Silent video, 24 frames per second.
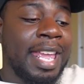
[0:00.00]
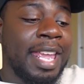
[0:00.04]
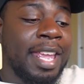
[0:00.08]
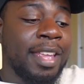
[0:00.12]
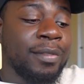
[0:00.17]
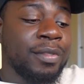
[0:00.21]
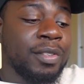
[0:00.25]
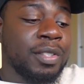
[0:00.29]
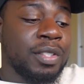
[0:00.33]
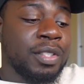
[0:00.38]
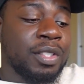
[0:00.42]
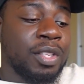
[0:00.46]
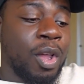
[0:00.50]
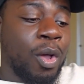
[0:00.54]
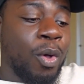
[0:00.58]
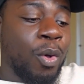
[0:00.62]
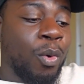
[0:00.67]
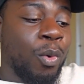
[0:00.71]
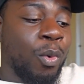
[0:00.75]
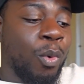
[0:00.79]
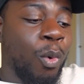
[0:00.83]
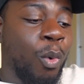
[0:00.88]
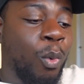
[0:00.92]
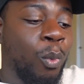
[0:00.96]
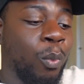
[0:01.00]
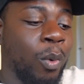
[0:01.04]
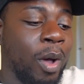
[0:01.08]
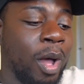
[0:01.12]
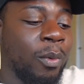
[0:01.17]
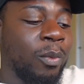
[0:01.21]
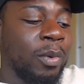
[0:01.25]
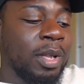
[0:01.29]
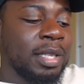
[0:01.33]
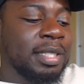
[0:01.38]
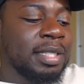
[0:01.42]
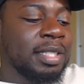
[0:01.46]
If so,
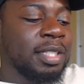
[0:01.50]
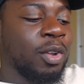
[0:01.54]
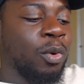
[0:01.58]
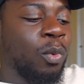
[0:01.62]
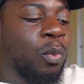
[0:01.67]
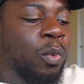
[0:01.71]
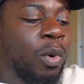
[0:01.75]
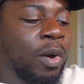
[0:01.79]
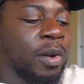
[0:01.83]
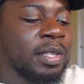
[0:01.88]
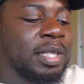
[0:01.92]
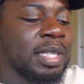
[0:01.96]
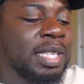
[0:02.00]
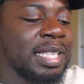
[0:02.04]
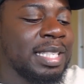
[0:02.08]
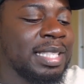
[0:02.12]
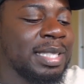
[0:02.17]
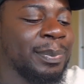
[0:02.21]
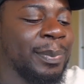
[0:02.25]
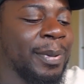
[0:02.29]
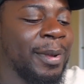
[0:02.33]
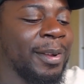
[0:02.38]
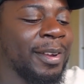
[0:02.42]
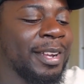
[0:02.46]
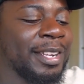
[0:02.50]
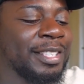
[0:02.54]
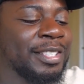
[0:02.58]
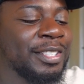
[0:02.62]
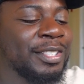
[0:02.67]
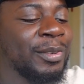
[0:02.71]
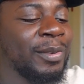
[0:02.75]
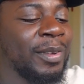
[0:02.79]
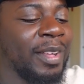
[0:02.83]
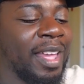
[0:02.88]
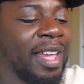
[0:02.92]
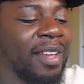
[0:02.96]
what was the worst
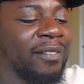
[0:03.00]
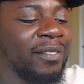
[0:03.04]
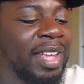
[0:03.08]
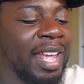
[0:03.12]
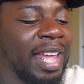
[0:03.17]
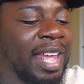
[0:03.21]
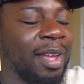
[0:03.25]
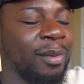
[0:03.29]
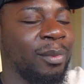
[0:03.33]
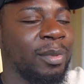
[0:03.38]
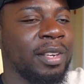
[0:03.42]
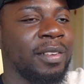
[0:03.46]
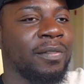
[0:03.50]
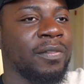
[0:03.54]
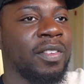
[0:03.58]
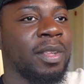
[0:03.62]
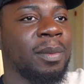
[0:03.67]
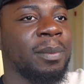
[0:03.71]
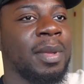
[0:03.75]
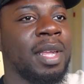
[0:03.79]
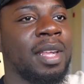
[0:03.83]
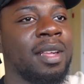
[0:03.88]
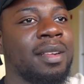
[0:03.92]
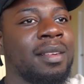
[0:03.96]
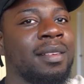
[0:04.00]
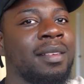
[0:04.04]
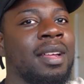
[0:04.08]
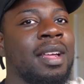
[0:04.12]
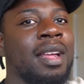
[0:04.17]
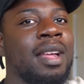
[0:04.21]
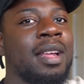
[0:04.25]
experience you ever had with a female?